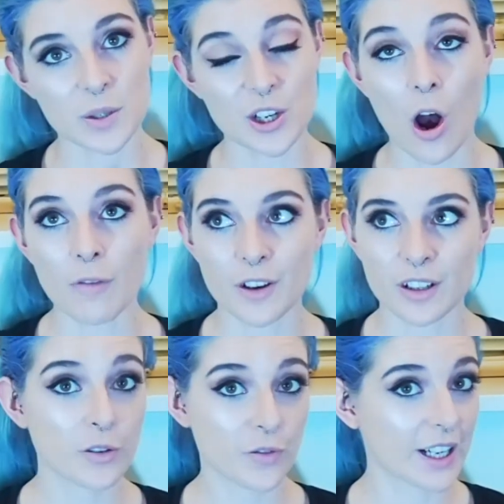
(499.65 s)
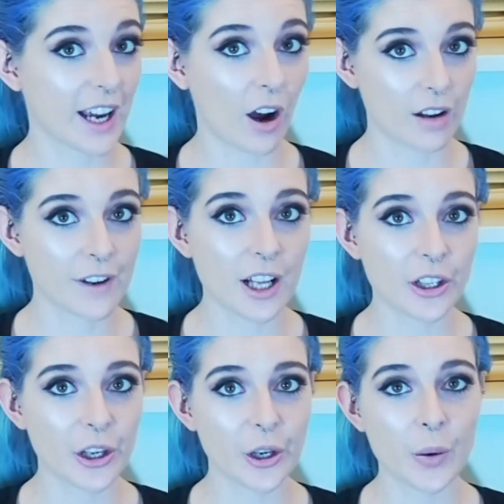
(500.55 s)
which are often really high
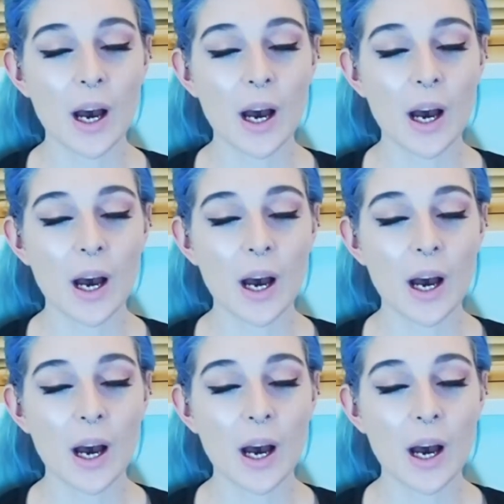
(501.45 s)
value.